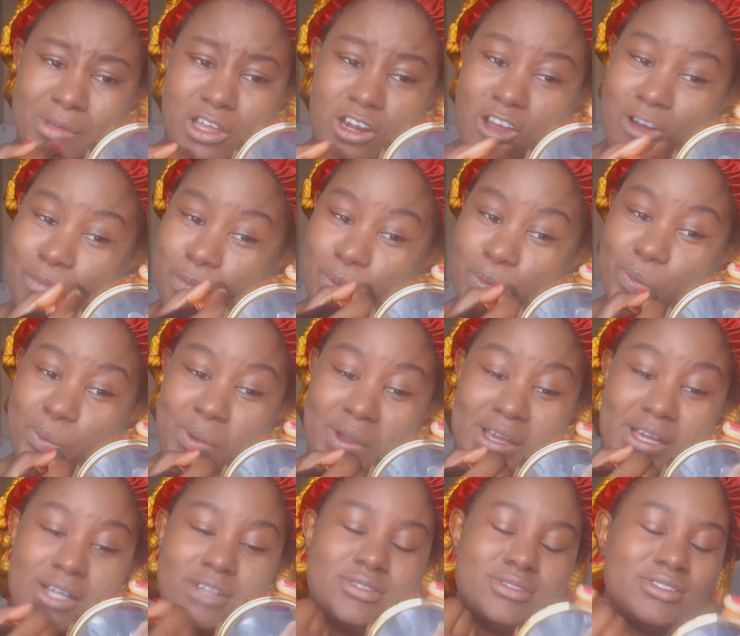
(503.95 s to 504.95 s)
A lot of people
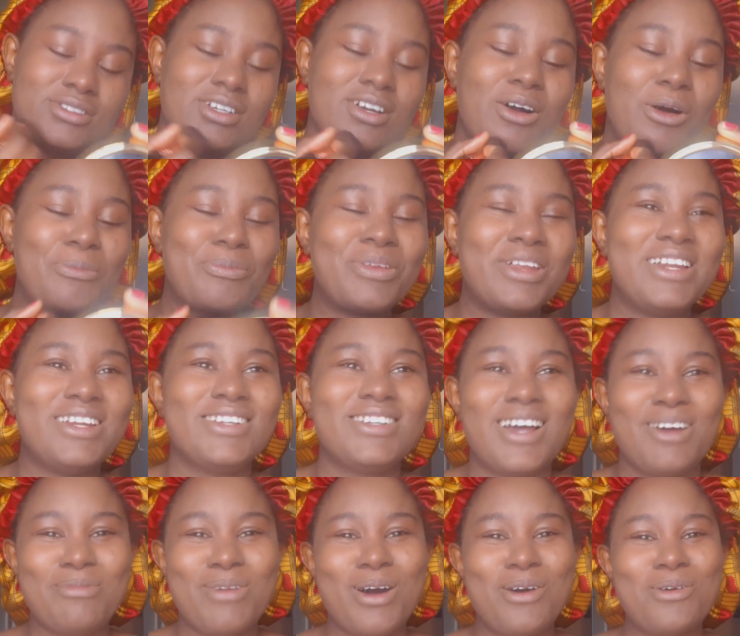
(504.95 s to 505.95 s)
were complaining
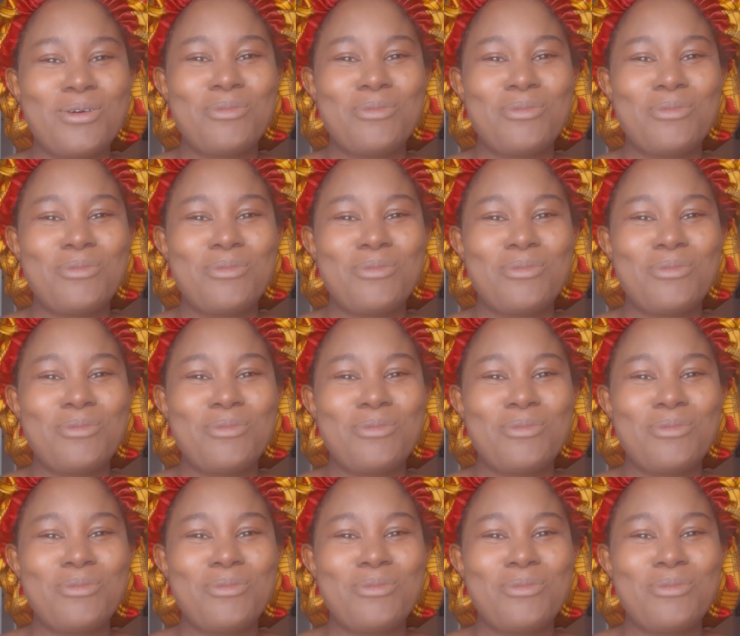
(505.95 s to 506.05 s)
about